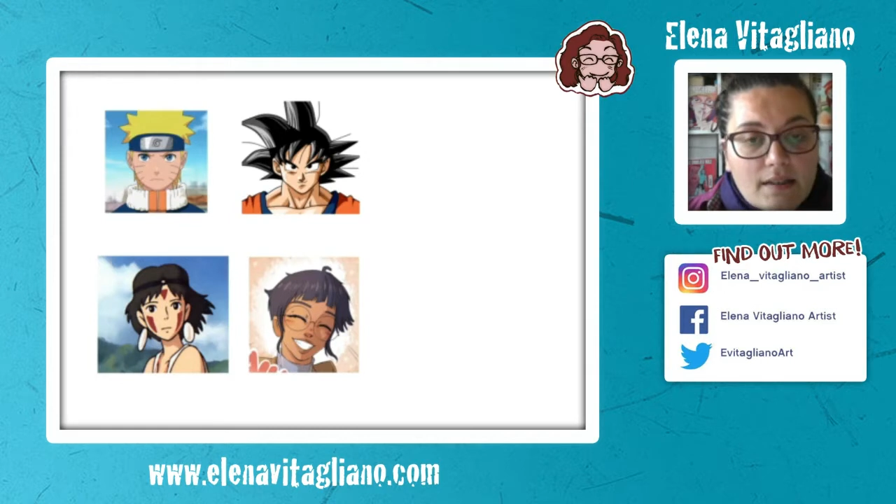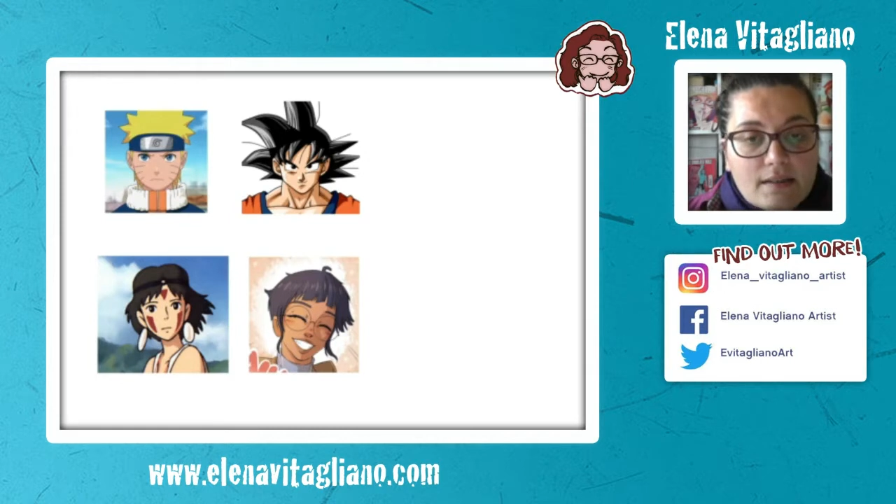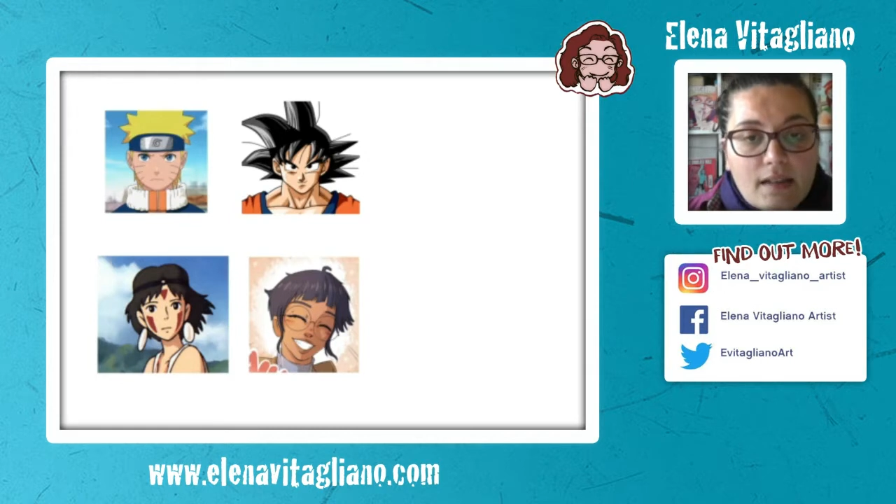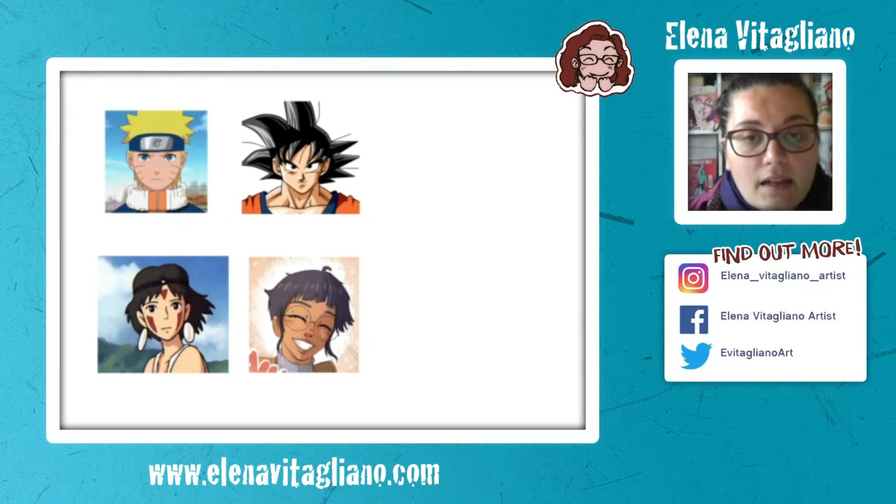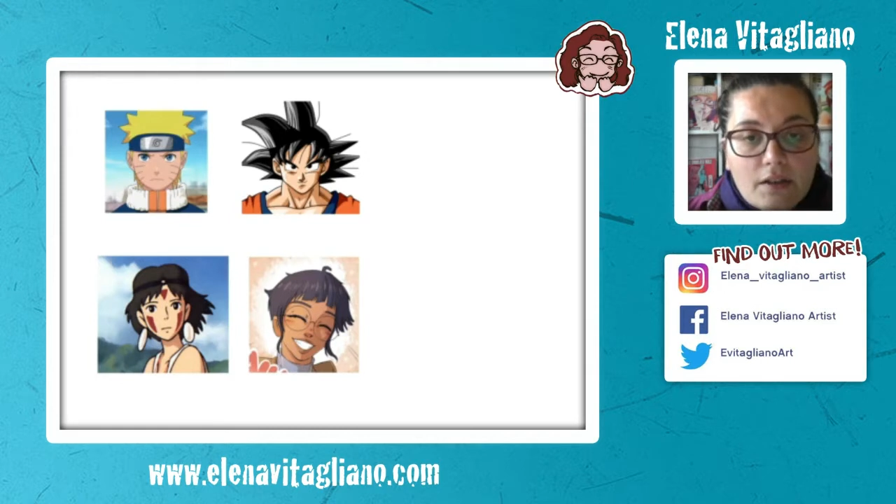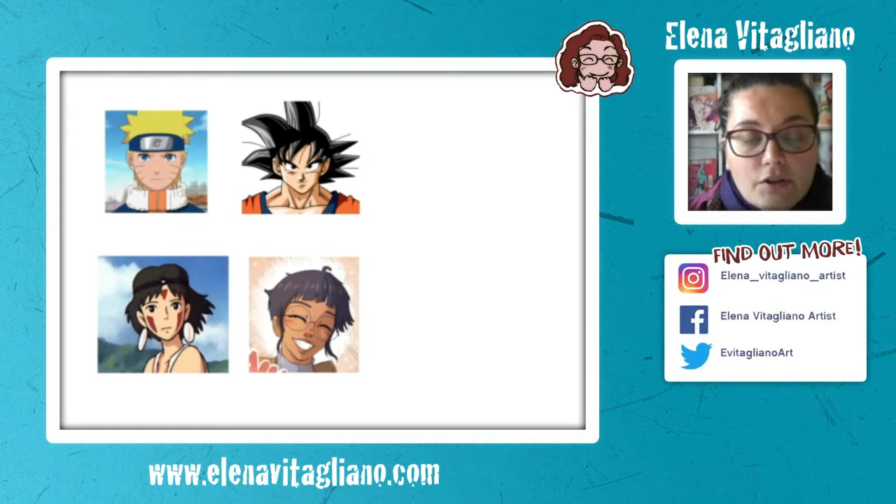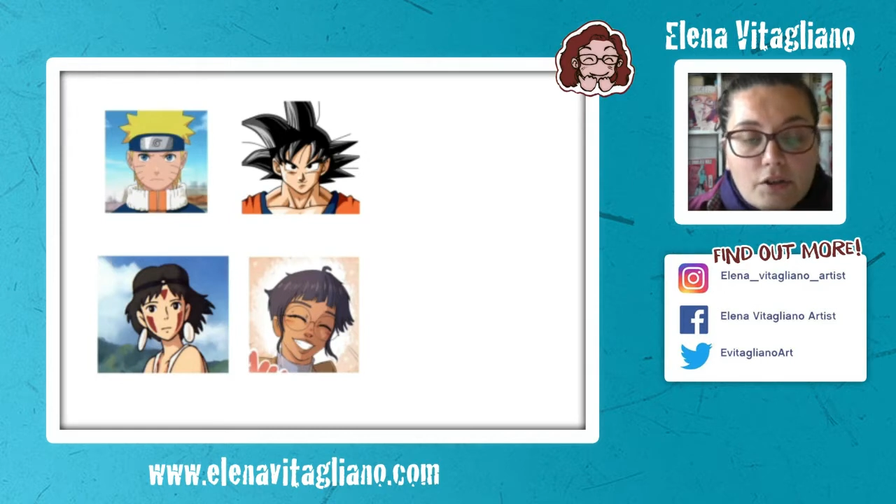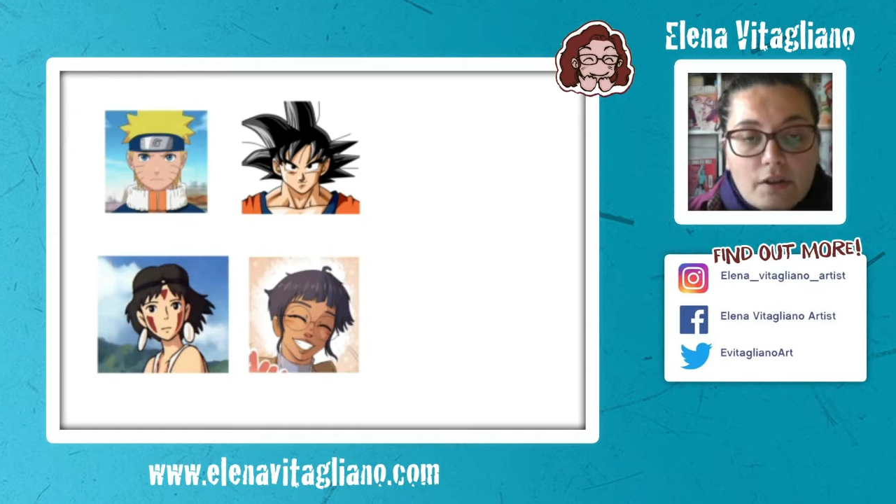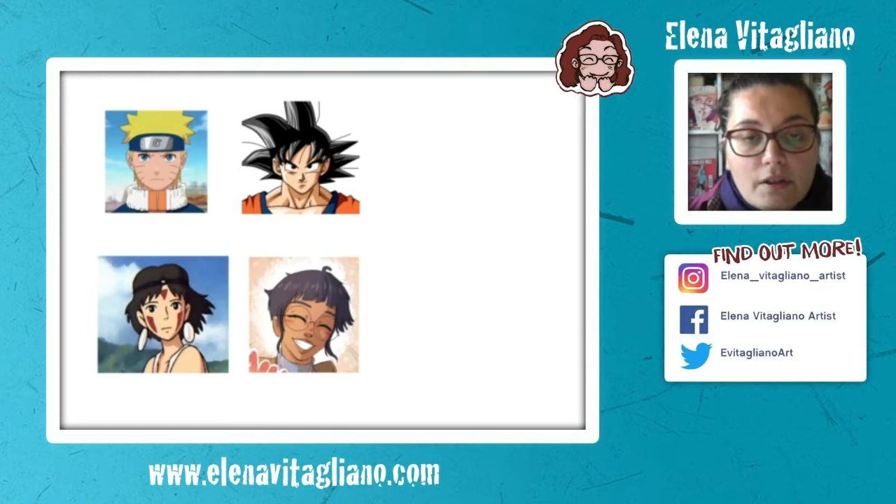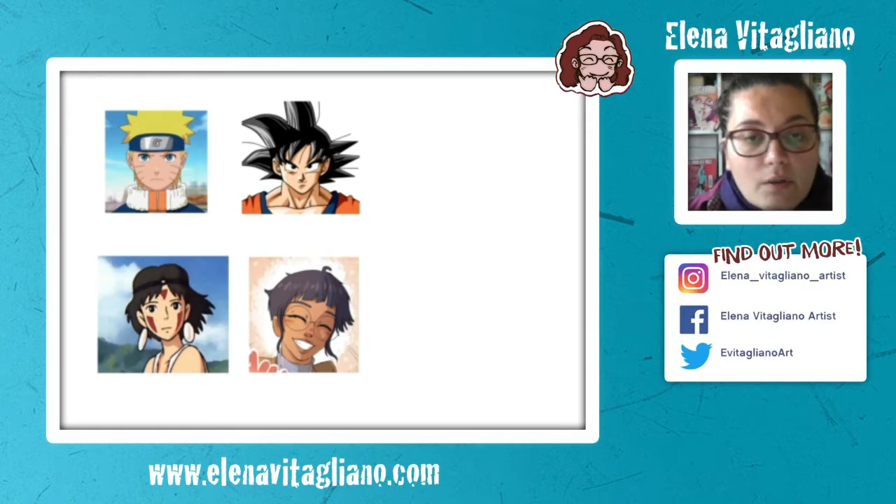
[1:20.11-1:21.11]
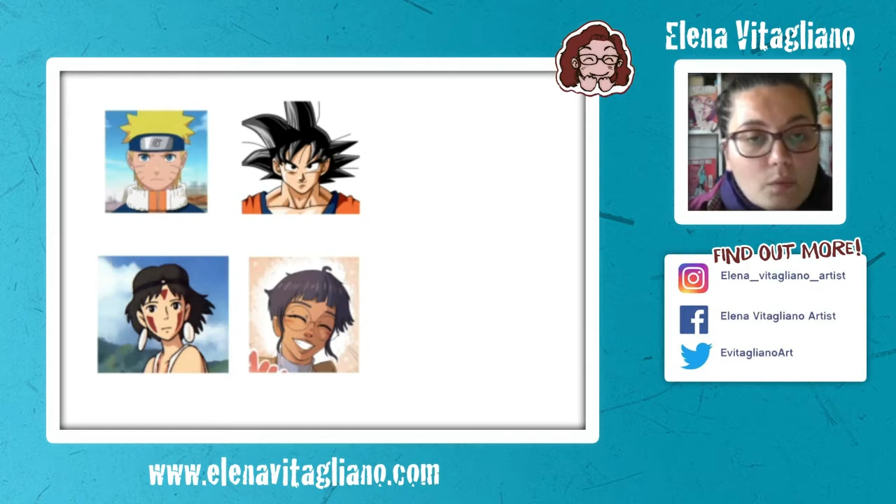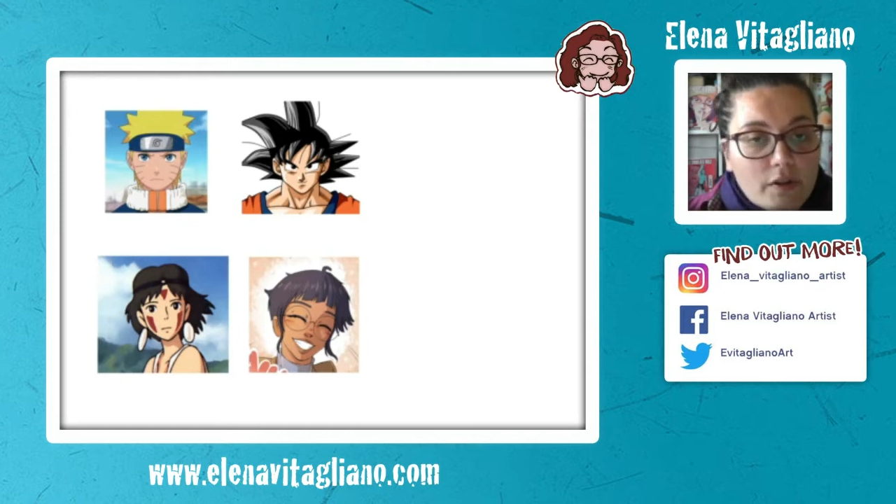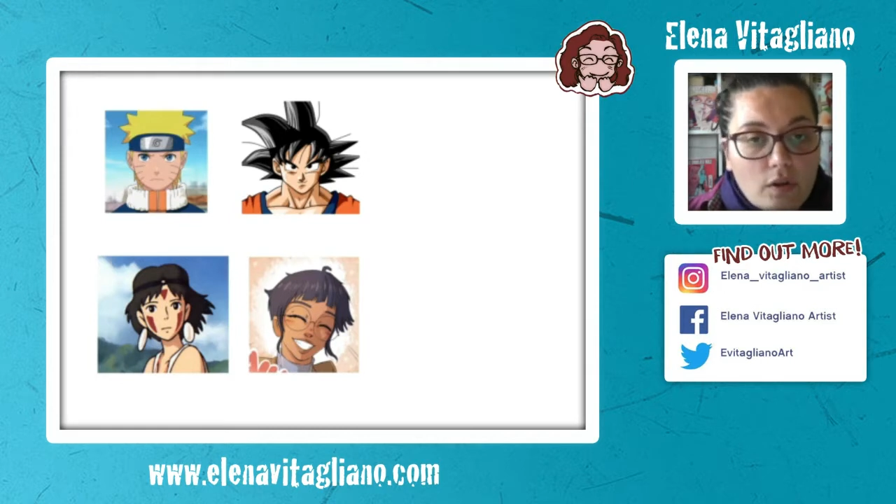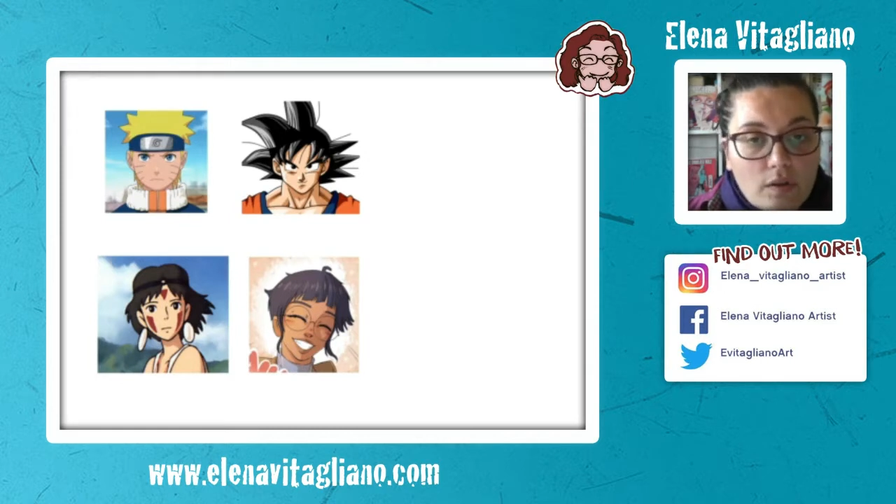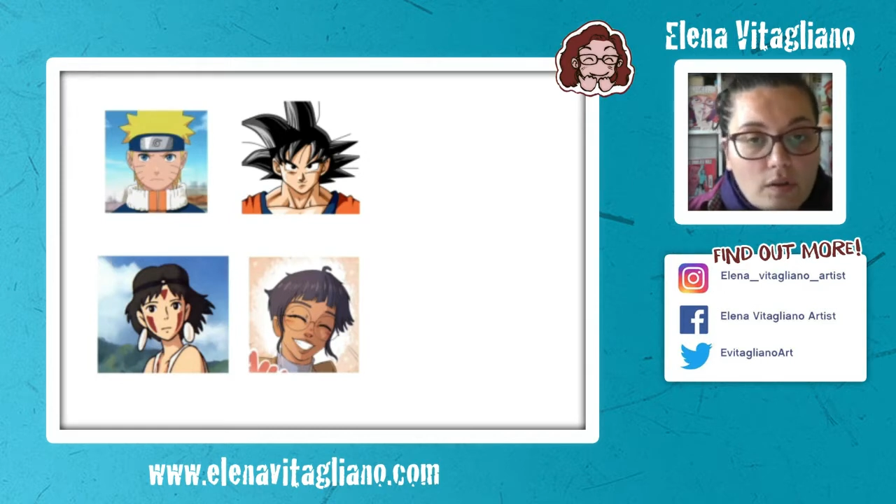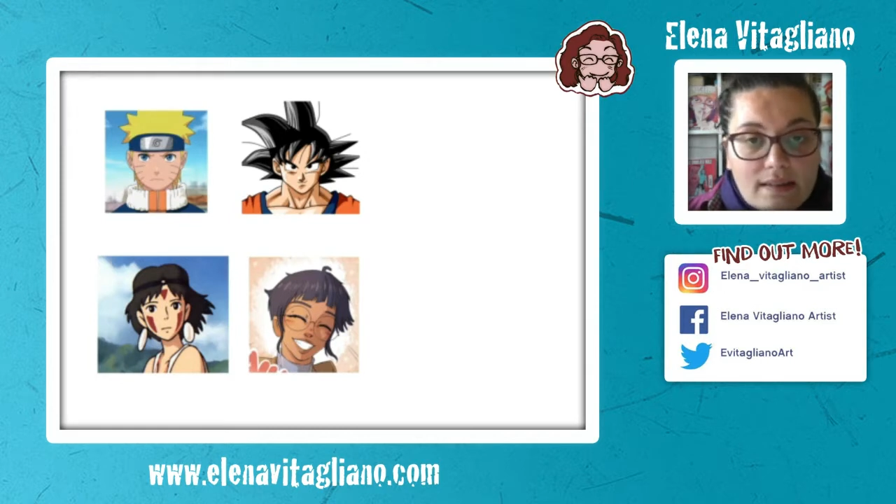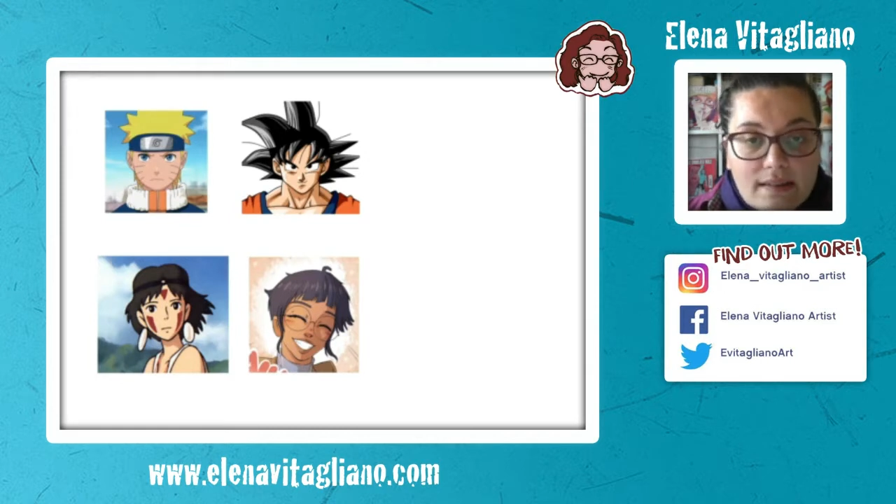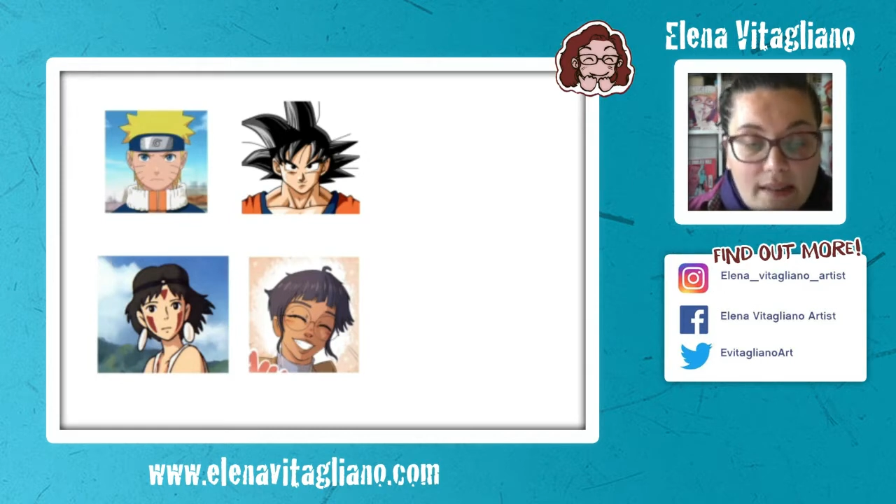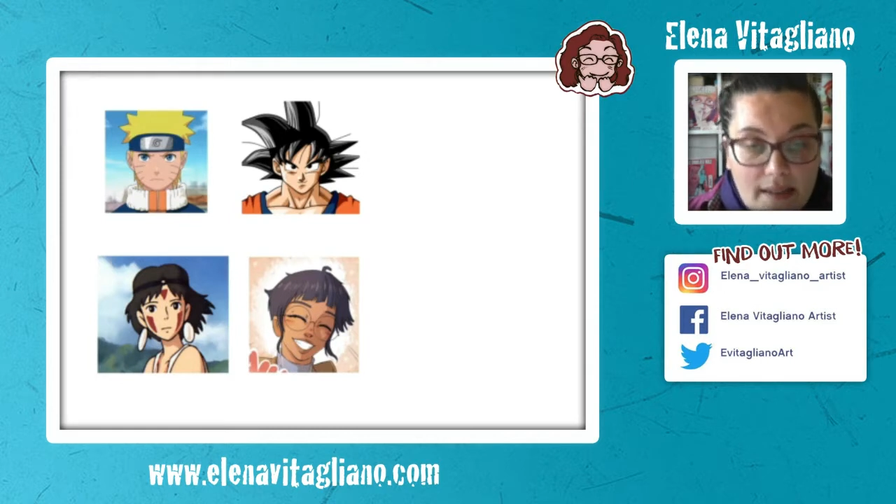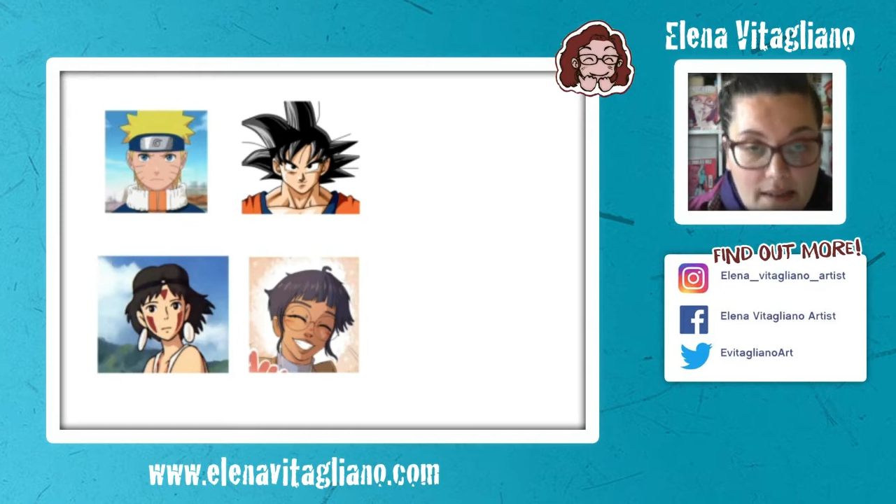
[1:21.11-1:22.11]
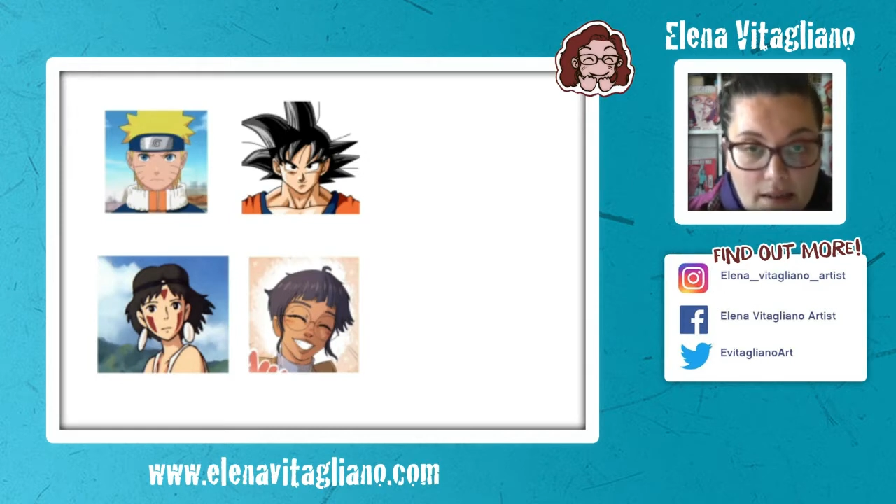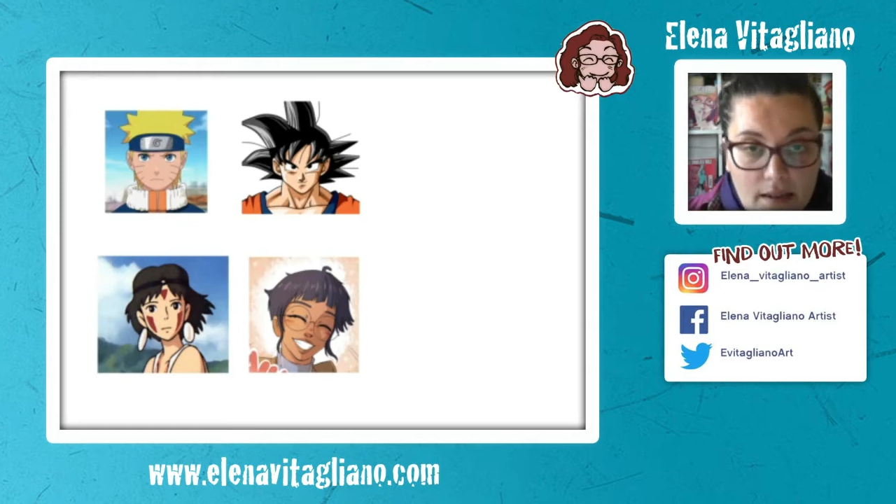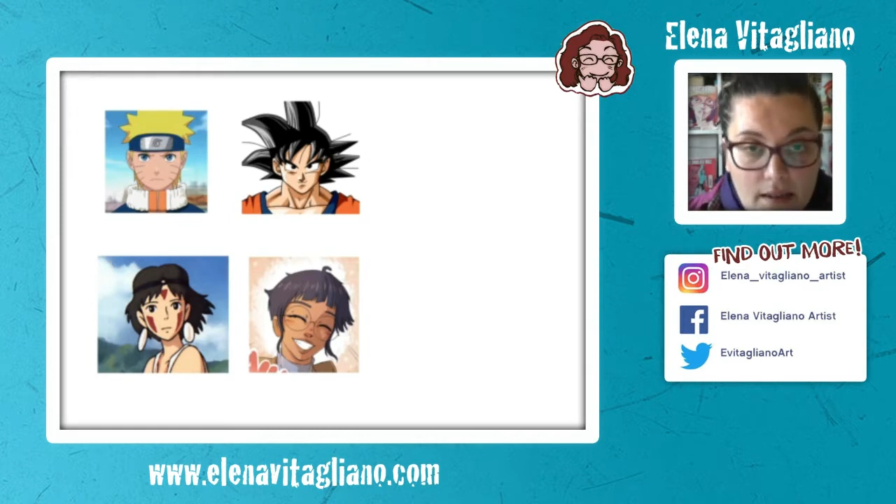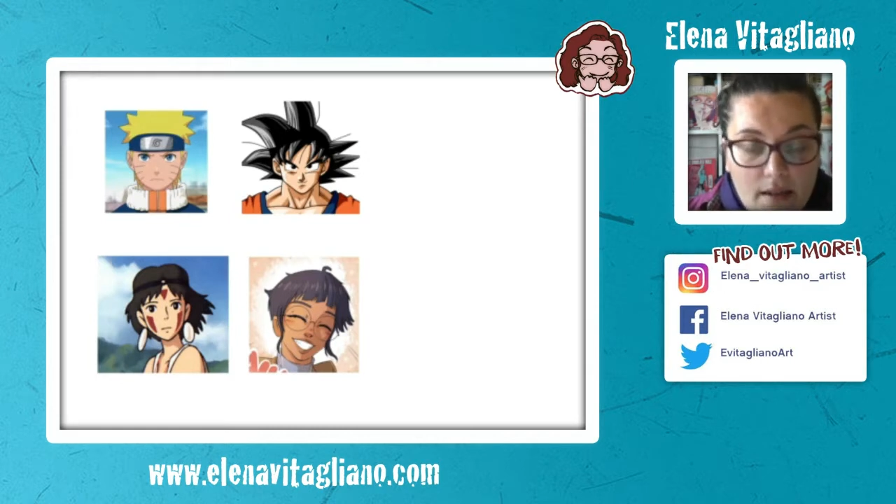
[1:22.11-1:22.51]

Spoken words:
a structure that we don't see,